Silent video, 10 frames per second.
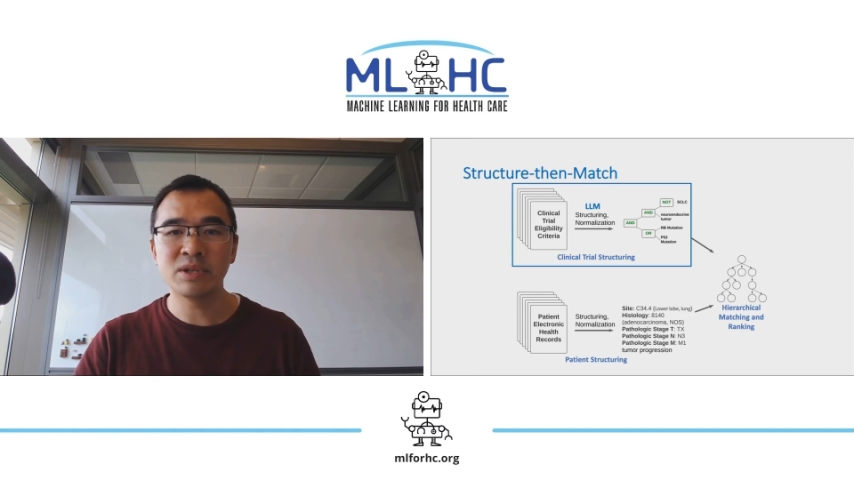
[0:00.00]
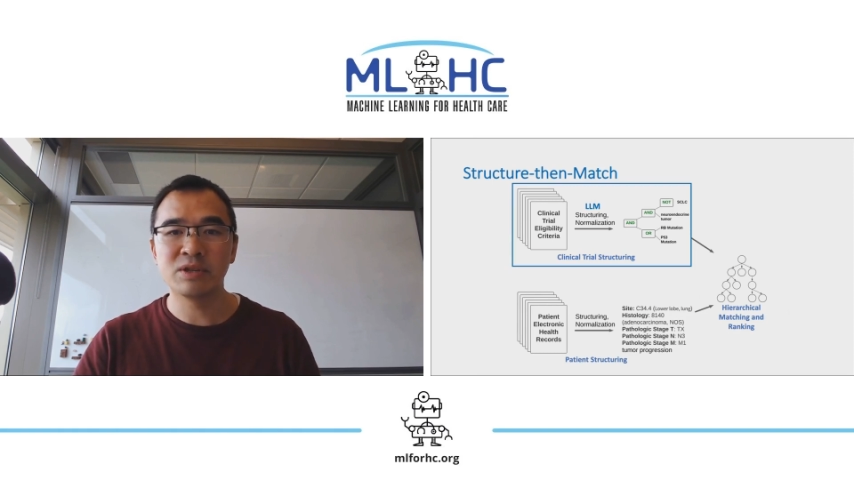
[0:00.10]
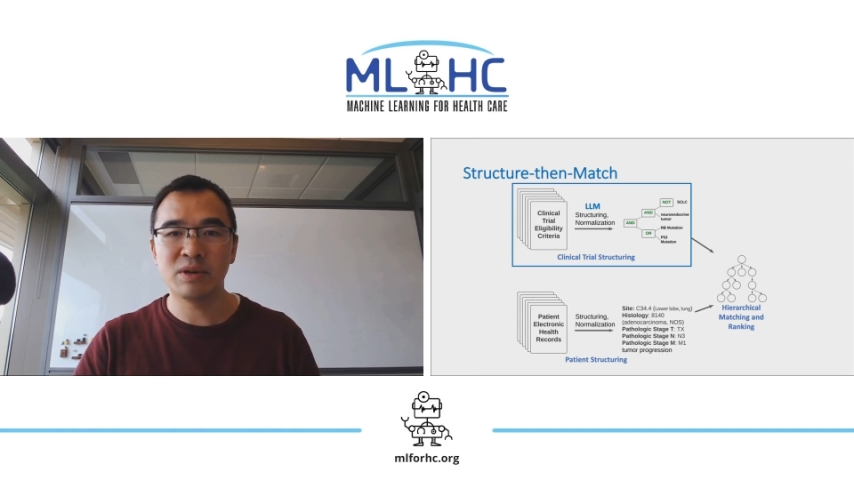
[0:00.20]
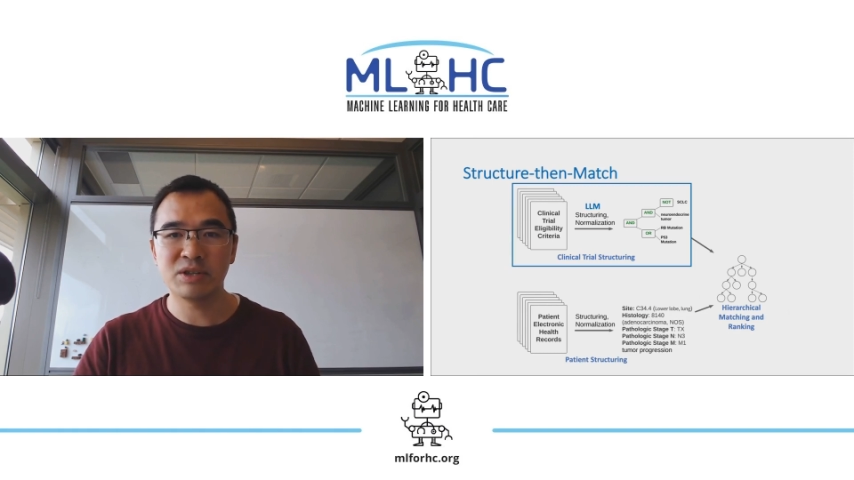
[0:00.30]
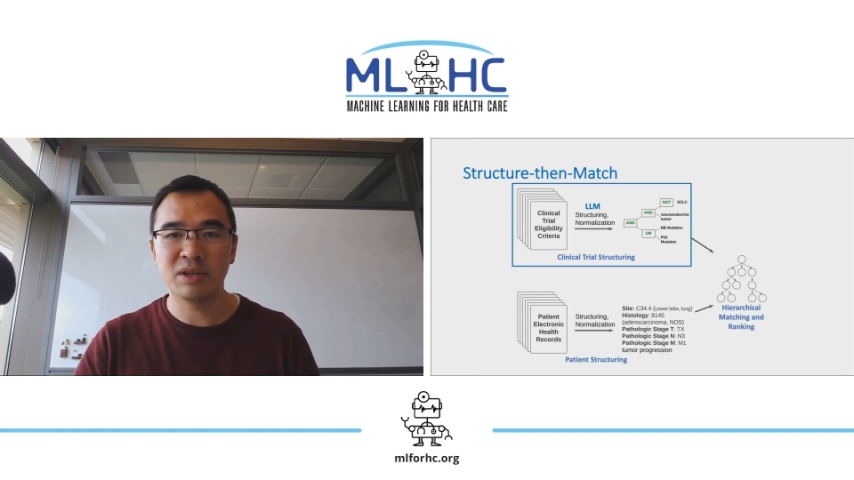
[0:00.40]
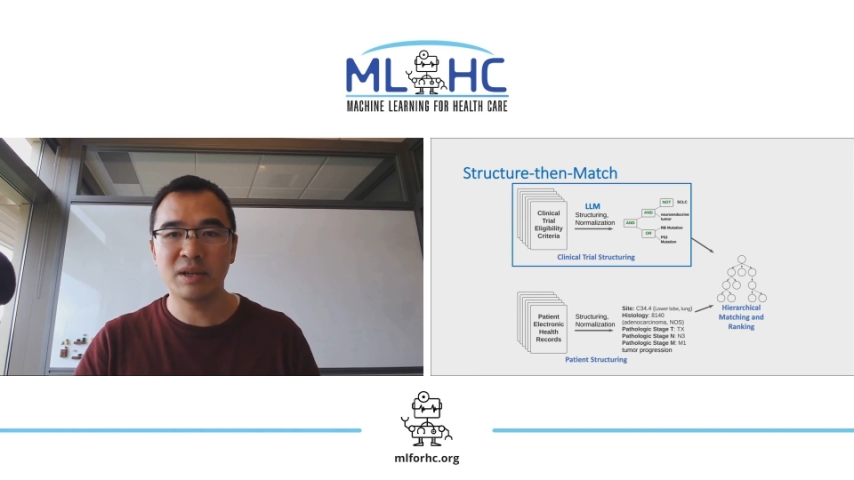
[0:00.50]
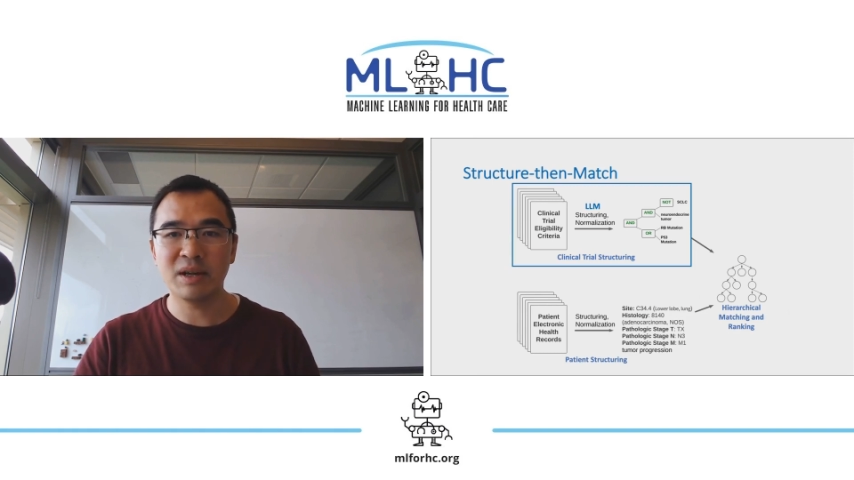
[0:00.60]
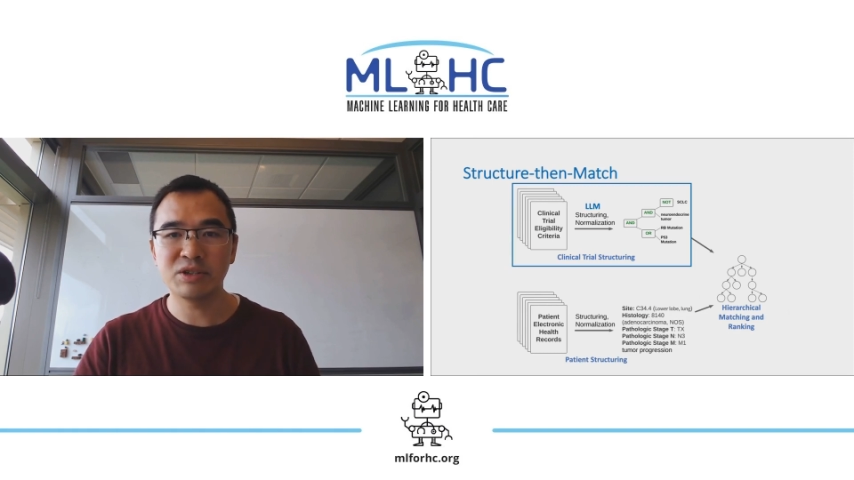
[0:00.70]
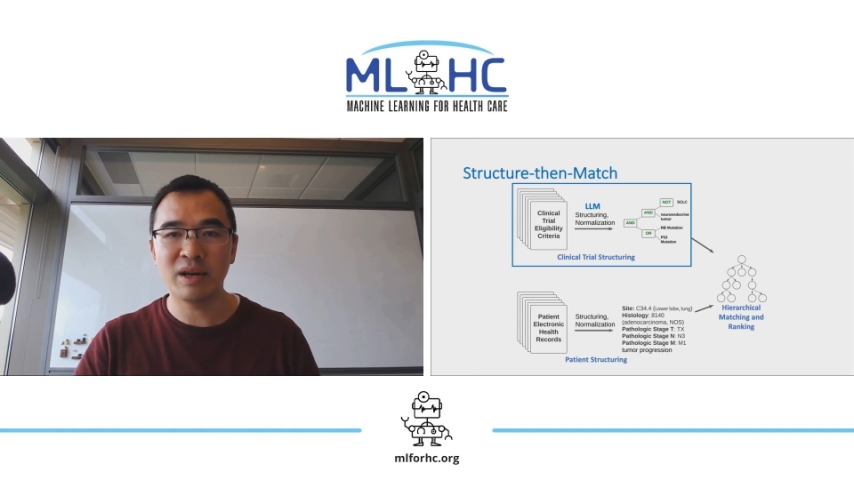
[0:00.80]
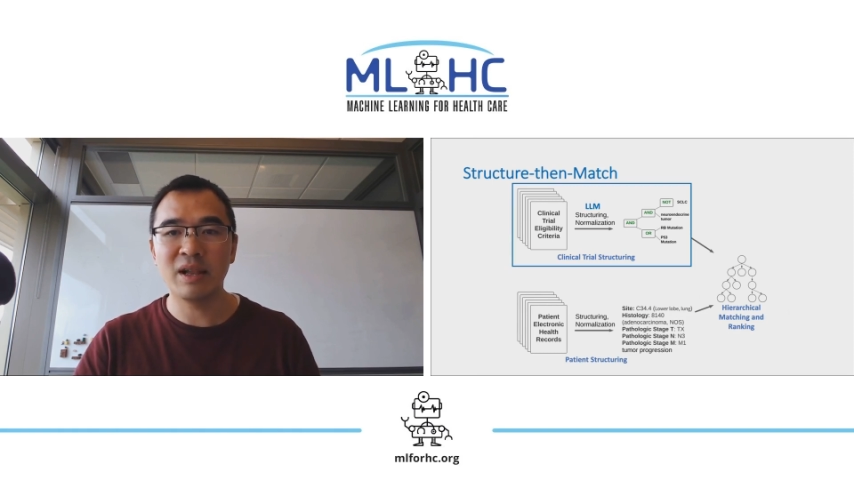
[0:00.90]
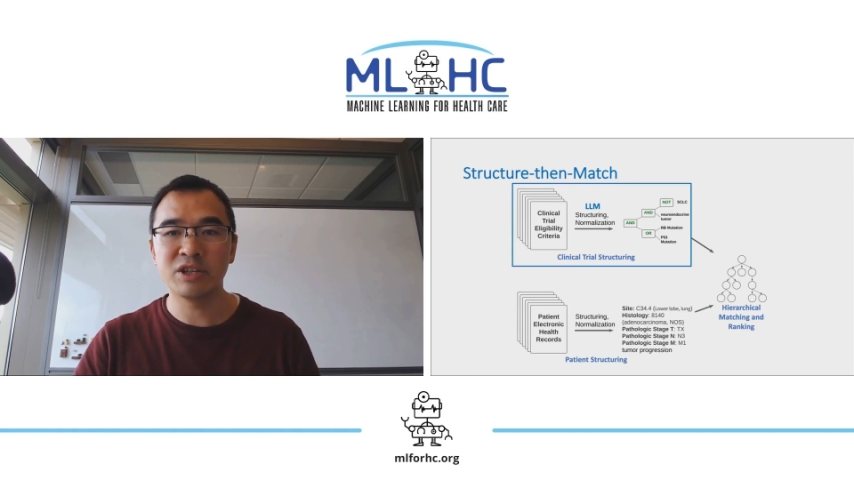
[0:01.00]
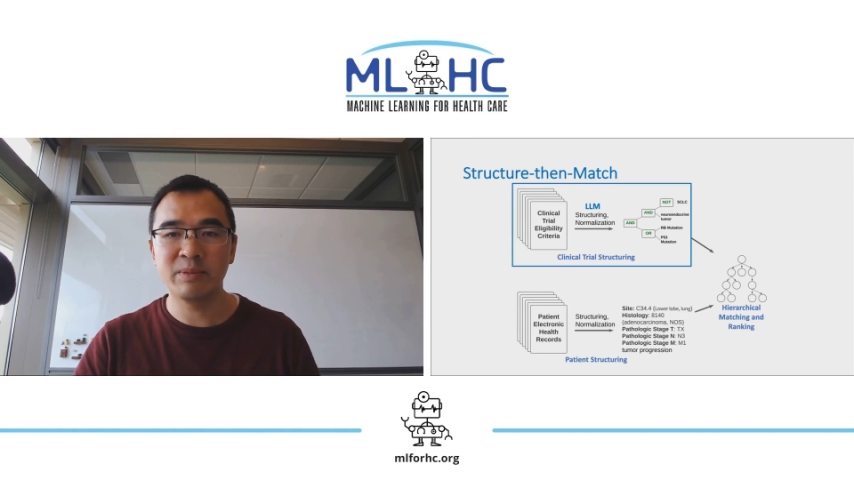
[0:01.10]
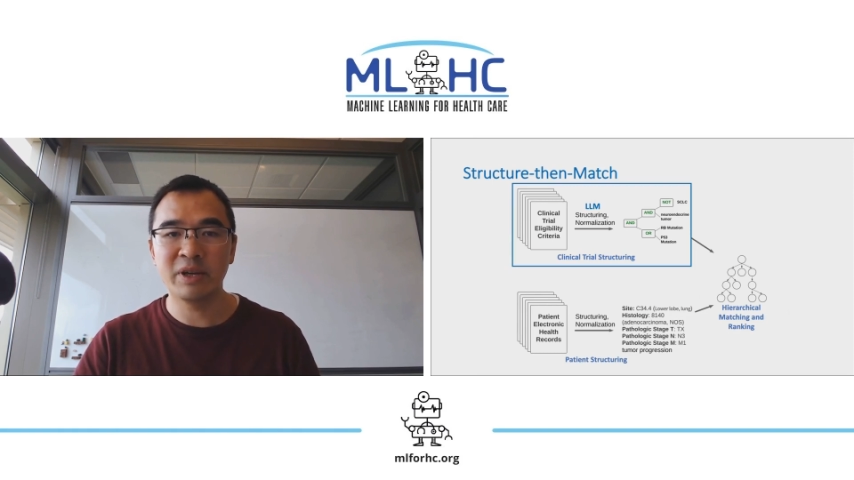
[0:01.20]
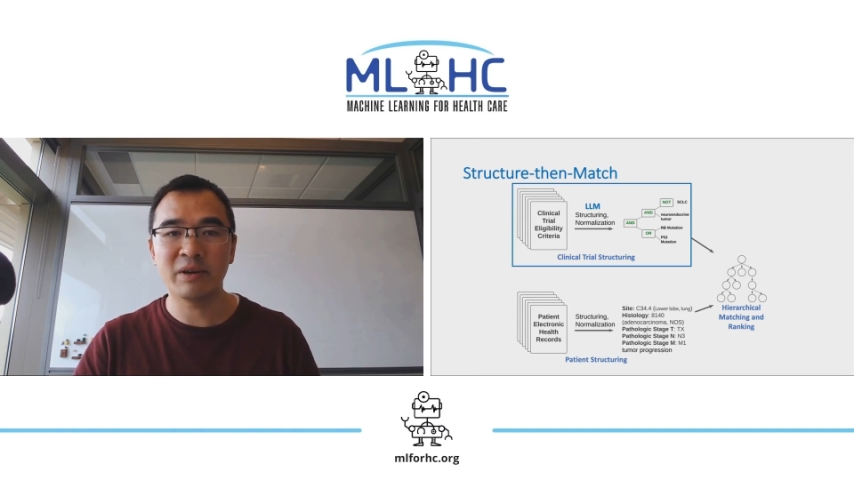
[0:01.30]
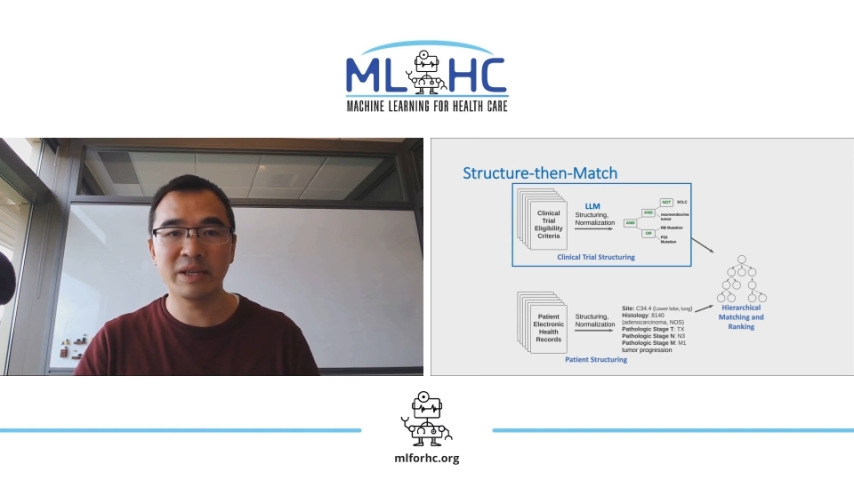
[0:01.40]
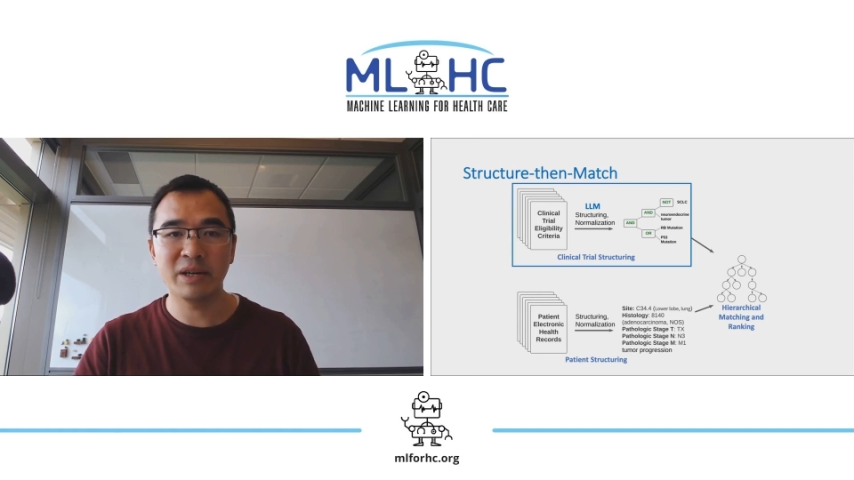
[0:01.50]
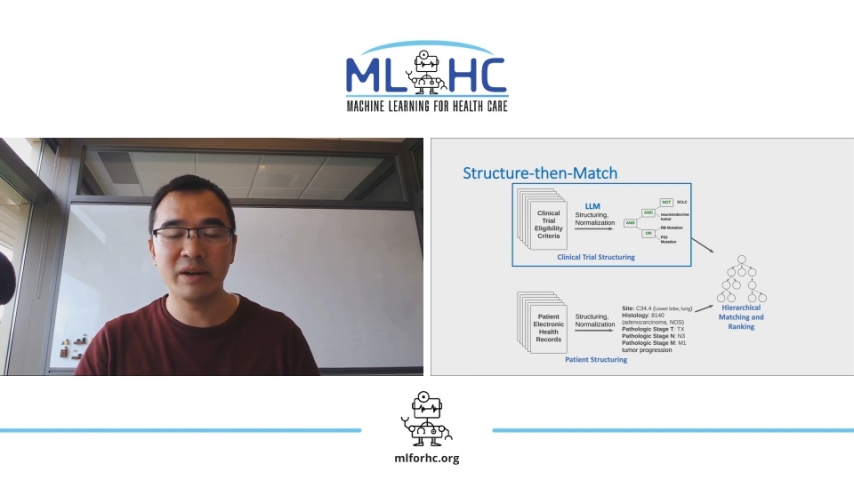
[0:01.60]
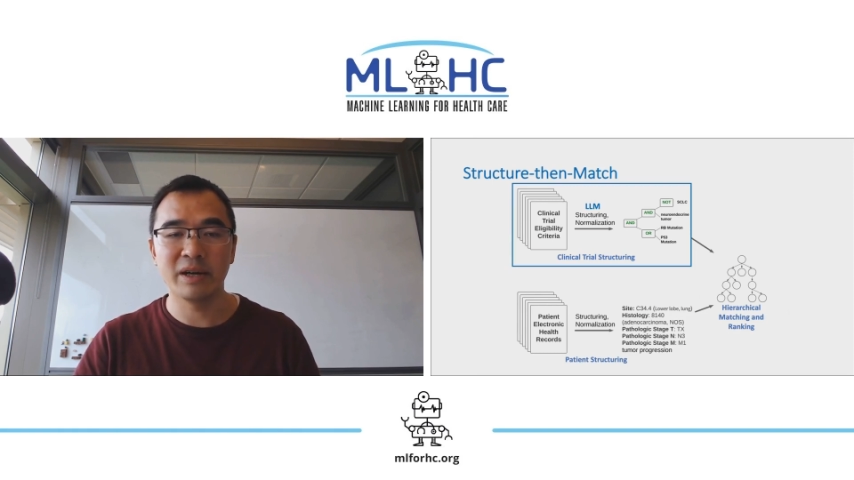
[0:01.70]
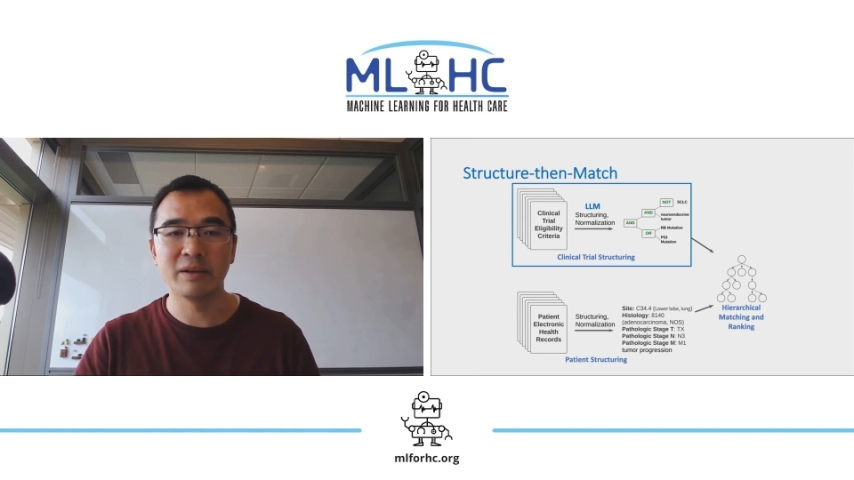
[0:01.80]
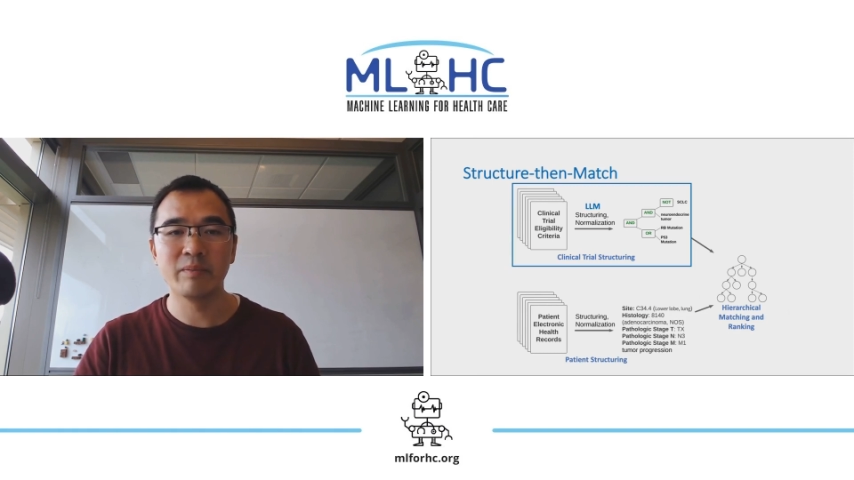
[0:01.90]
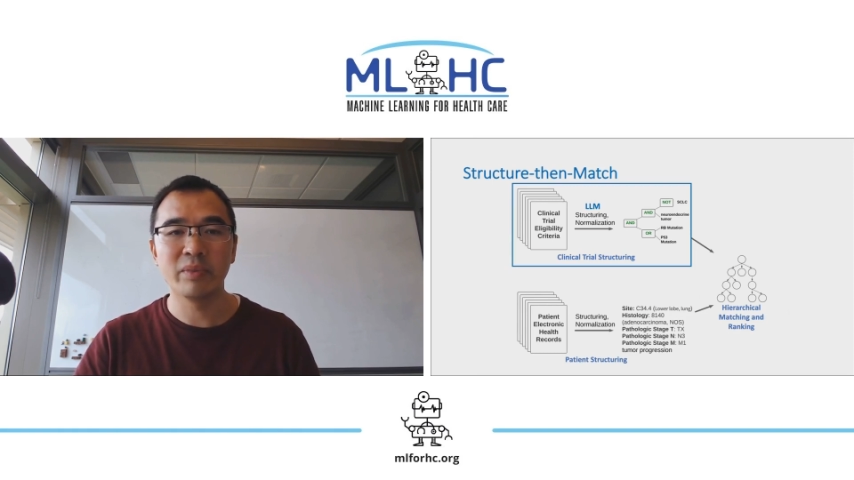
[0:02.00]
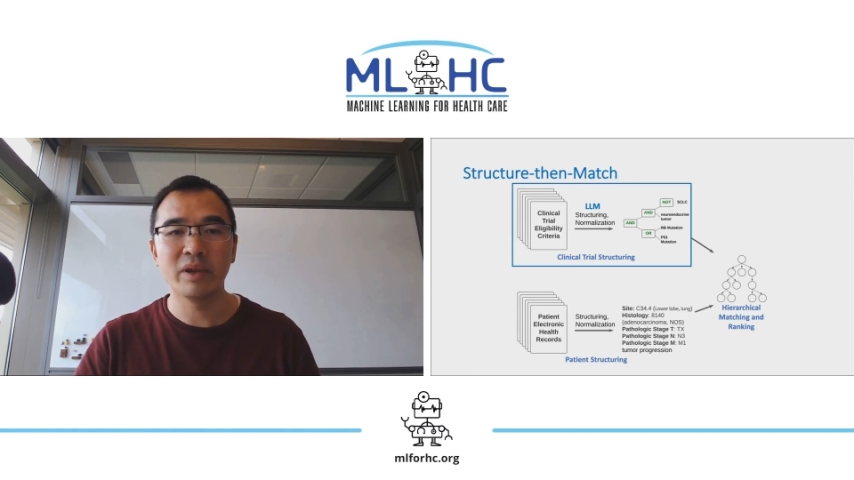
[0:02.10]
on structuring clinical trial eligibility criteria.